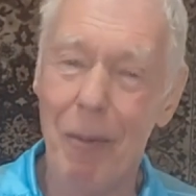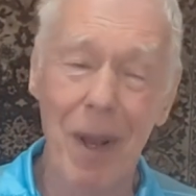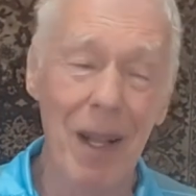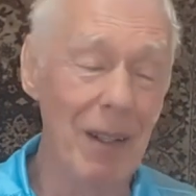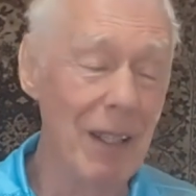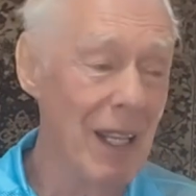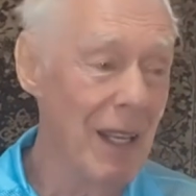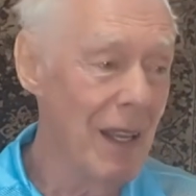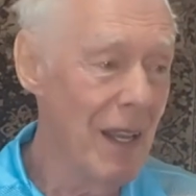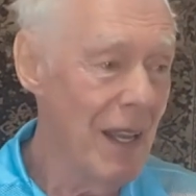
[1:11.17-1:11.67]

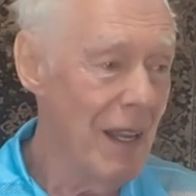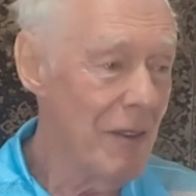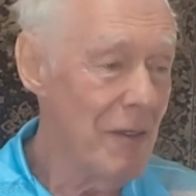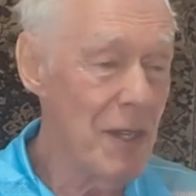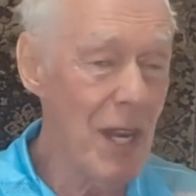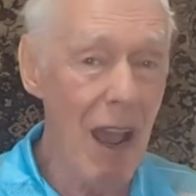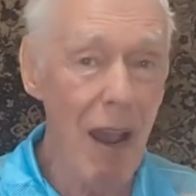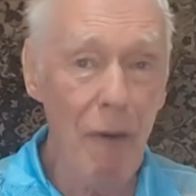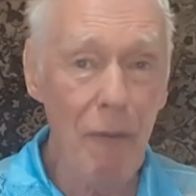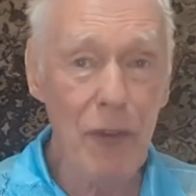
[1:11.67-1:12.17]
Well,
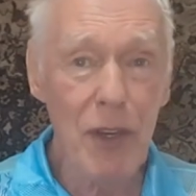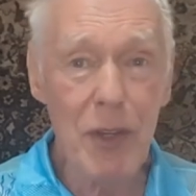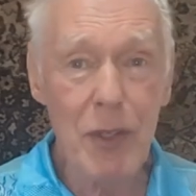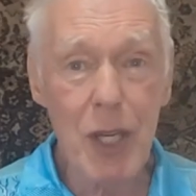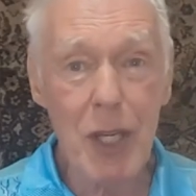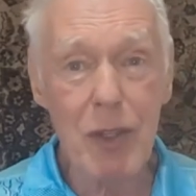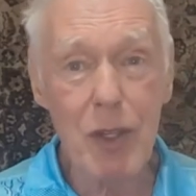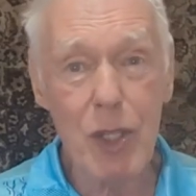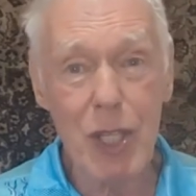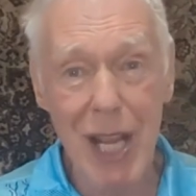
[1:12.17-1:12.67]
daft
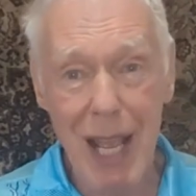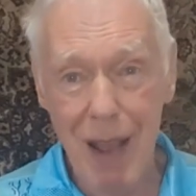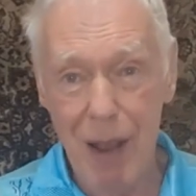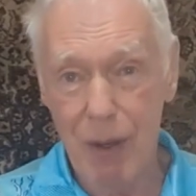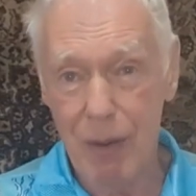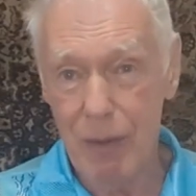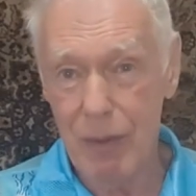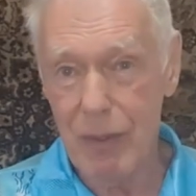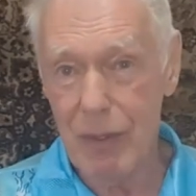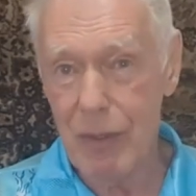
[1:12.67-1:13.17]
as it
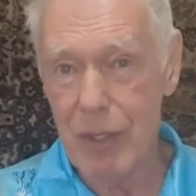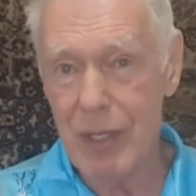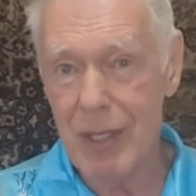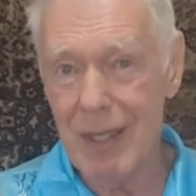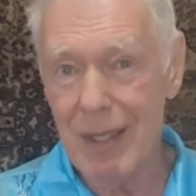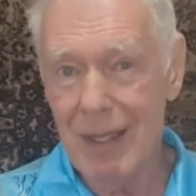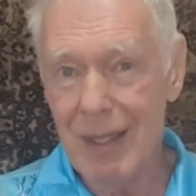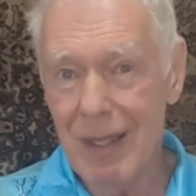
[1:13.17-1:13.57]
sounds,